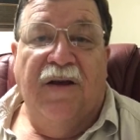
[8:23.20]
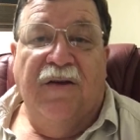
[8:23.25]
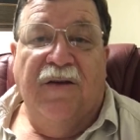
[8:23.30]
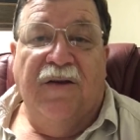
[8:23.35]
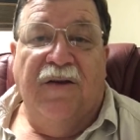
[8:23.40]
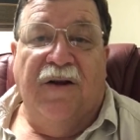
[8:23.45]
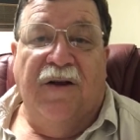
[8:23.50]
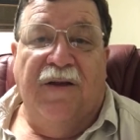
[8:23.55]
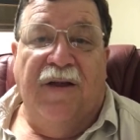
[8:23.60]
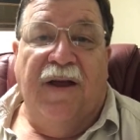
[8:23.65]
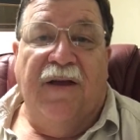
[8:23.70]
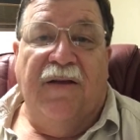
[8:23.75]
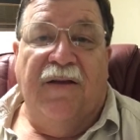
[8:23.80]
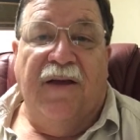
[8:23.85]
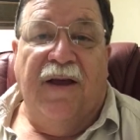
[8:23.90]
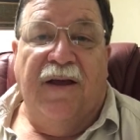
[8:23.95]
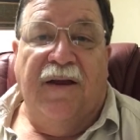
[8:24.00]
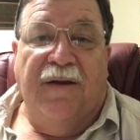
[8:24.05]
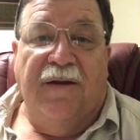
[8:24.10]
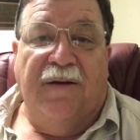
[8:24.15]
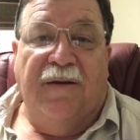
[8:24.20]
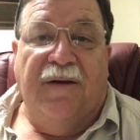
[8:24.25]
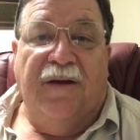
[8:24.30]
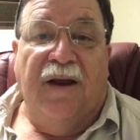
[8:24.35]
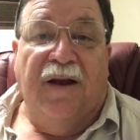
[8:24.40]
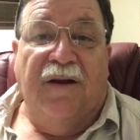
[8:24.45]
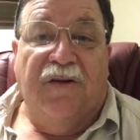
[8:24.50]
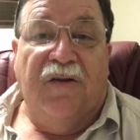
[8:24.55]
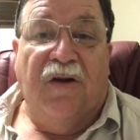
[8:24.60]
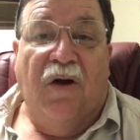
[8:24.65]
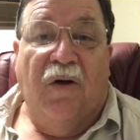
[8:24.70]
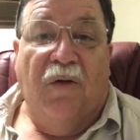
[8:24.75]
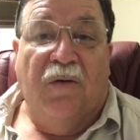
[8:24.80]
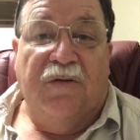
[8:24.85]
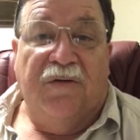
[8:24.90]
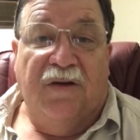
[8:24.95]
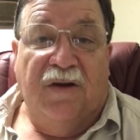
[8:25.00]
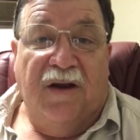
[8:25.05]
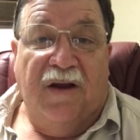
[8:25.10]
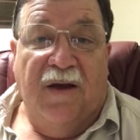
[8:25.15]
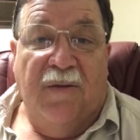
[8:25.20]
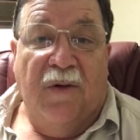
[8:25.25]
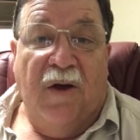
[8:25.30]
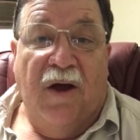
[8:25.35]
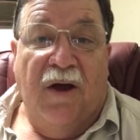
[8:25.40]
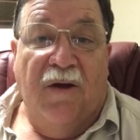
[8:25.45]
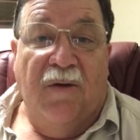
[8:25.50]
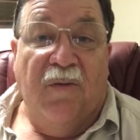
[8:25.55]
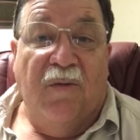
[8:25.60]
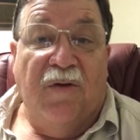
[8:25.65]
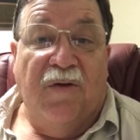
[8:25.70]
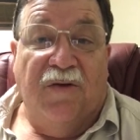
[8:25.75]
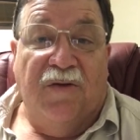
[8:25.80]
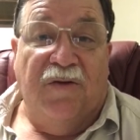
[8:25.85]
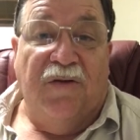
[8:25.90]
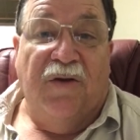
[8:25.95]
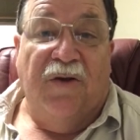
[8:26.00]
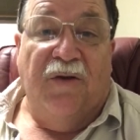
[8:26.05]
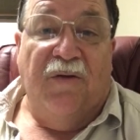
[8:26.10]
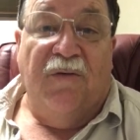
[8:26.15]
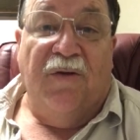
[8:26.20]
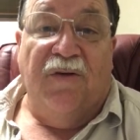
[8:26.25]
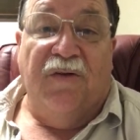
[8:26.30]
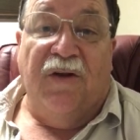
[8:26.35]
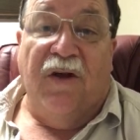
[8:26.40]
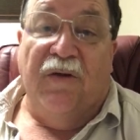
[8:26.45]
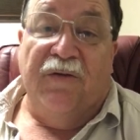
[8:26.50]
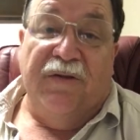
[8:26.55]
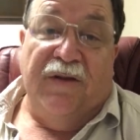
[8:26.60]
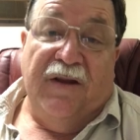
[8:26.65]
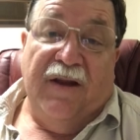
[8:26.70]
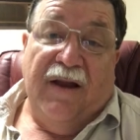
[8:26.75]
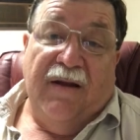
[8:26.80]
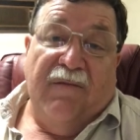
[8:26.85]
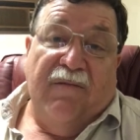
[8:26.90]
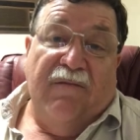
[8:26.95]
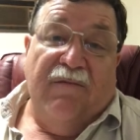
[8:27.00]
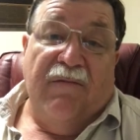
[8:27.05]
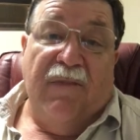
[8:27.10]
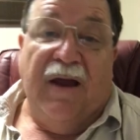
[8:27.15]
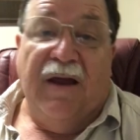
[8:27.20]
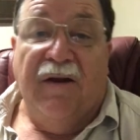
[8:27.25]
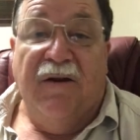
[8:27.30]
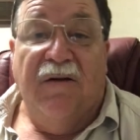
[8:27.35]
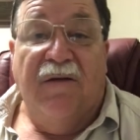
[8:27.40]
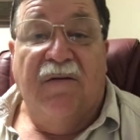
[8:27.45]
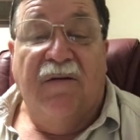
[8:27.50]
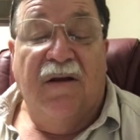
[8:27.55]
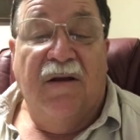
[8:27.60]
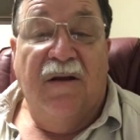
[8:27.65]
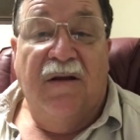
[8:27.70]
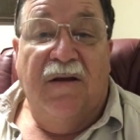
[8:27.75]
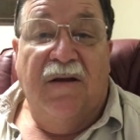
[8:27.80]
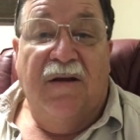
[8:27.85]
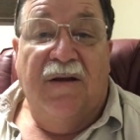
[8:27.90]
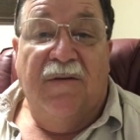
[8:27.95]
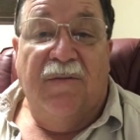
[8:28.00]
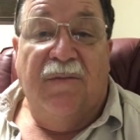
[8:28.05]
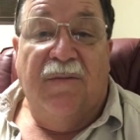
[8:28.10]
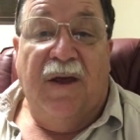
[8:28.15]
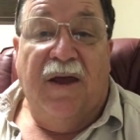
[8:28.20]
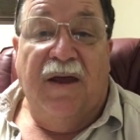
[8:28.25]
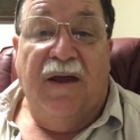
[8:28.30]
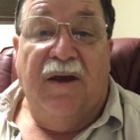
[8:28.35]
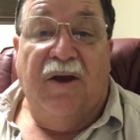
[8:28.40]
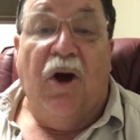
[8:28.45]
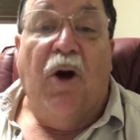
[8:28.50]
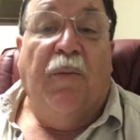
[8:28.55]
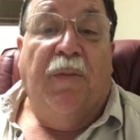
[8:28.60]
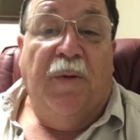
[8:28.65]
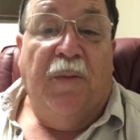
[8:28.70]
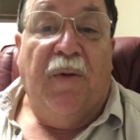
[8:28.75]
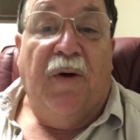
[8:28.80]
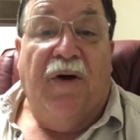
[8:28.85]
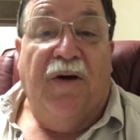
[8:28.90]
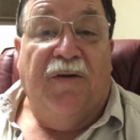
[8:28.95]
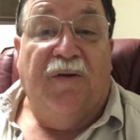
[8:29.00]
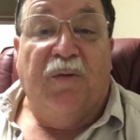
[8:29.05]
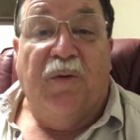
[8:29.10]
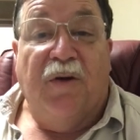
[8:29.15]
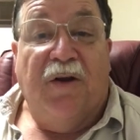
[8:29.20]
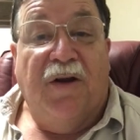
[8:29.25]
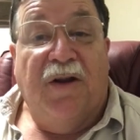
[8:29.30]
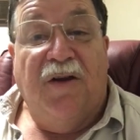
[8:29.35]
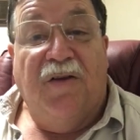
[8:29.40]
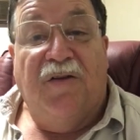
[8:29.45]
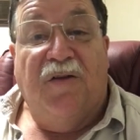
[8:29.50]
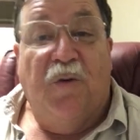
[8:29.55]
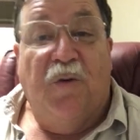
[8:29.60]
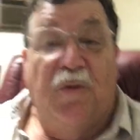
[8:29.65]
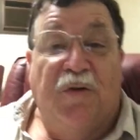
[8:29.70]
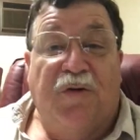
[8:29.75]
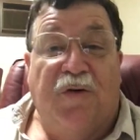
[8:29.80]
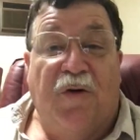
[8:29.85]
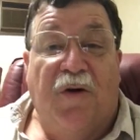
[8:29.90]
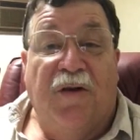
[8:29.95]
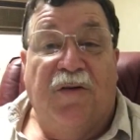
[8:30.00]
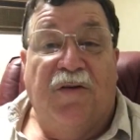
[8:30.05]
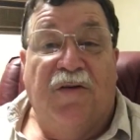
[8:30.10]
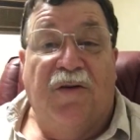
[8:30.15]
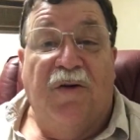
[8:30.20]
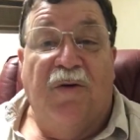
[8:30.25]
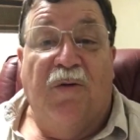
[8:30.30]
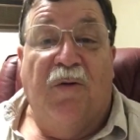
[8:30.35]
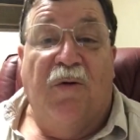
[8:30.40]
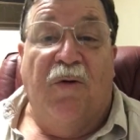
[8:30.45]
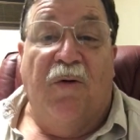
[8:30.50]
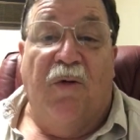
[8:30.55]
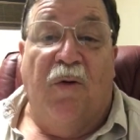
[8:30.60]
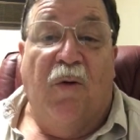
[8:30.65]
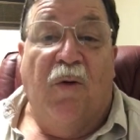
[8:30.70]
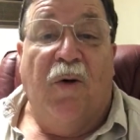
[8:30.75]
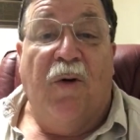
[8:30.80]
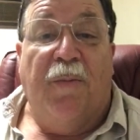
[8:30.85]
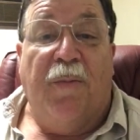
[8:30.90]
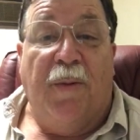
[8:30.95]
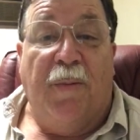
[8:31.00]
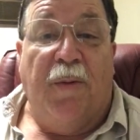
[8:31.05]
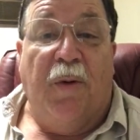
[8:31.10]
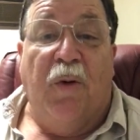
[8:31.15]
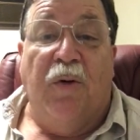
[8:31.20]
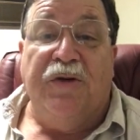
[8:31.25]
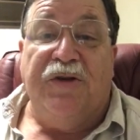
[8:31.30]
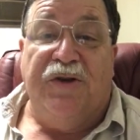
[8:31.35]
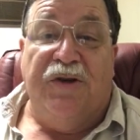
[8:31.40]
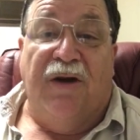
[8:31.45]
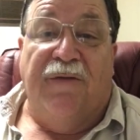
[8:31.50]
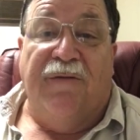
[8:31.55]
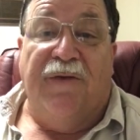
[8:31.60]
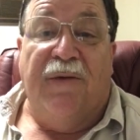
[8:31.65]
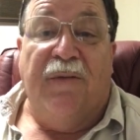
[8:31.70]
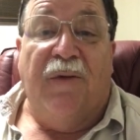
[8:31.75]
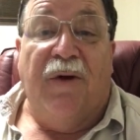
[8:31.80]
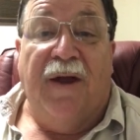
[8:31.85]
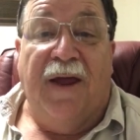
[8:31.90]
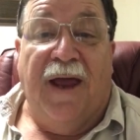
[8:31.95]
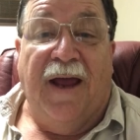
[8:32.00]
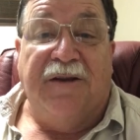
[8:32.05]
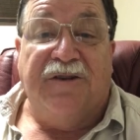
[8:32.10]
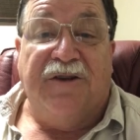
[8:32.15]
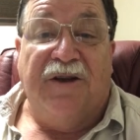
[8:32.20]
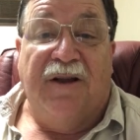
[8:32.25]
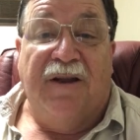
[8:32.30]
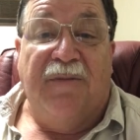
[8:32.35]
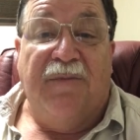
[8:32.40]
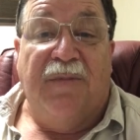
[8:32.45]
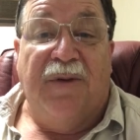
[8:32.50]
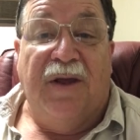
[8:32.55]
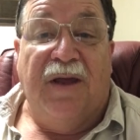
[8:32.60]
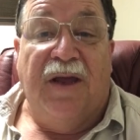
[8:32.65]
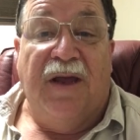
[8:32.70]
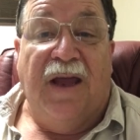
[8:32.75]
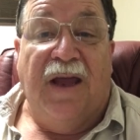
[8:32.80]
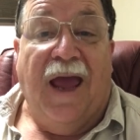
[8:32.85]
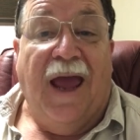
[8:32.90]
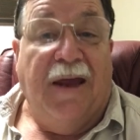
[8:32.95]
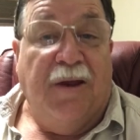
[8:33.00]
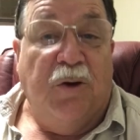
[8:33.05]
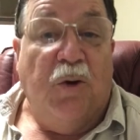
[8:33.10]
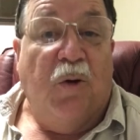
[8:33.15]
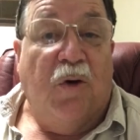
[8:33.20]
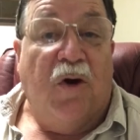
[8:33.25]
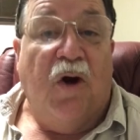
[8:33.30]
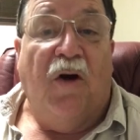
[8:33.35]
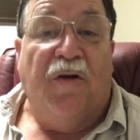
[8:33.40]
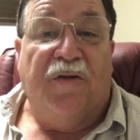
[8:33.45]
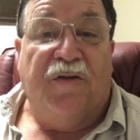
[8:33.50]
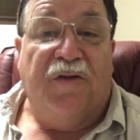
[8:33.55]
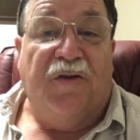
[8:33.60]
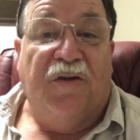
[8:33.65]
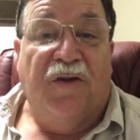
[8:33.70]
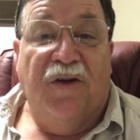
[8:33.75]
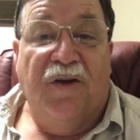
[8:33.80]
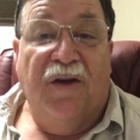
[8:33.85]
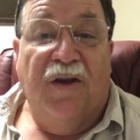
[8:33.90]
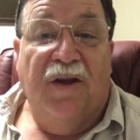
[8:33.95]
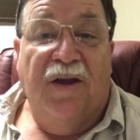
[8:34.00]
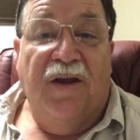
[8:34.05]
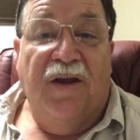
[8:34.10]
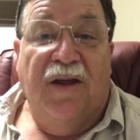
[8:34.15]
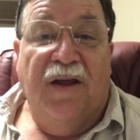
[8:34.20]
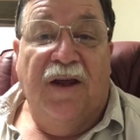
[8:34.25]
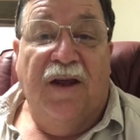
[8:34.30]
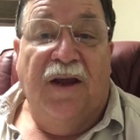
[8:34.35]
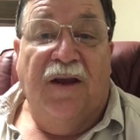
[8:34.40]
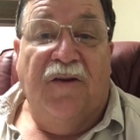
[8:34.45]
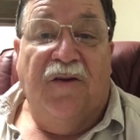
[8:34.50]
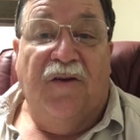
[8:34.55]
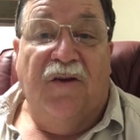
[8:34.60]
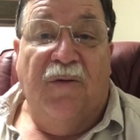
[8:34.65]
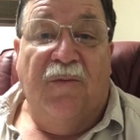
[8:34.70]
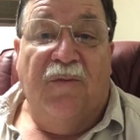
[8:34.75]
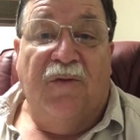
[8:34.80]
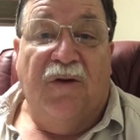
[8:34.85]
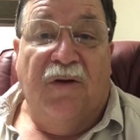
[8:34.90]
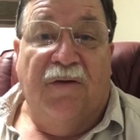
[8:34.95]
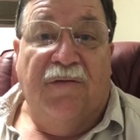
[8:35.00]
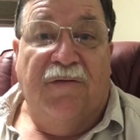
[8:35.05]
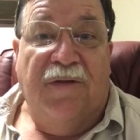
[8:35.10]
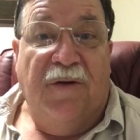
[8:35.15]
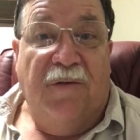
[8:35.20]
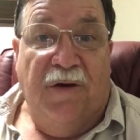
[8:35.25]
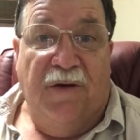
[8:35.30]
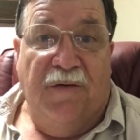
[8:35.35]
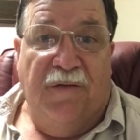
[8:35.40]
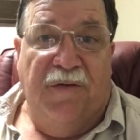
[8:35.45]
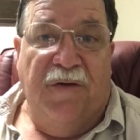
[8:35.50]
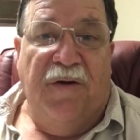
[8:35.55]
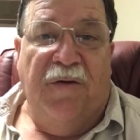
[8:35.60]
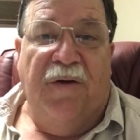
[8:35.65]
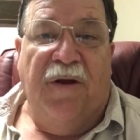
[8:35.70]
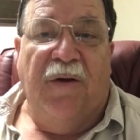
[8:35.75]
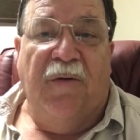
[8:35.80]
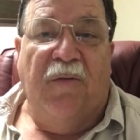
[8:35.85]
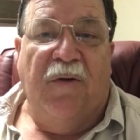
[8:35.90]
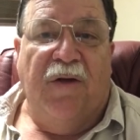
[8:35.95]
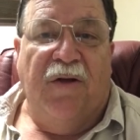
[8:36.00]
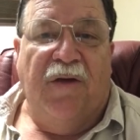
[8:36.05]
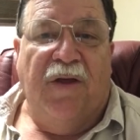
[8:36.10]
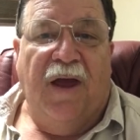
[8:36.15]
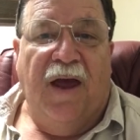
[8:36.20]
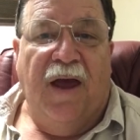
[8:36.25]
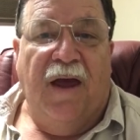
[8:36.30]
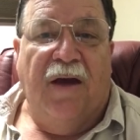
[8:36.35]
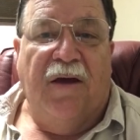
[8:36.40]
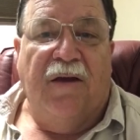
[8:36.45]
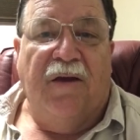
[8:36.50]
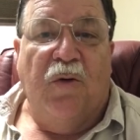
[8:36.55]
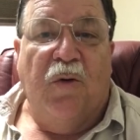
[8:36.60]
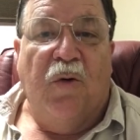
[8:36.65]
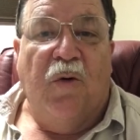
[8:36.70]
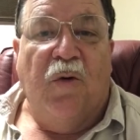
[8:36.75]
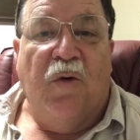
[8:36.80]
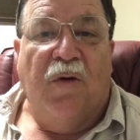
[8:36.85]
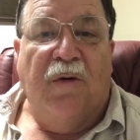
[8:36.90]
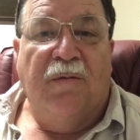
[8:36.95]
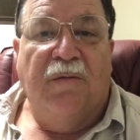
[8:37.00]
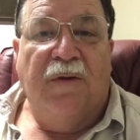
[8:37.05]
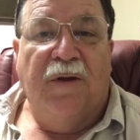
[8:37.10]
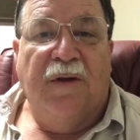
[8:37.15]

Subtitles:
you know, they get told to come home with a certain result, and that may compromise what it is you're trying to do, or a proportion of it might actually be at your cost in terms of they're interfering with how you're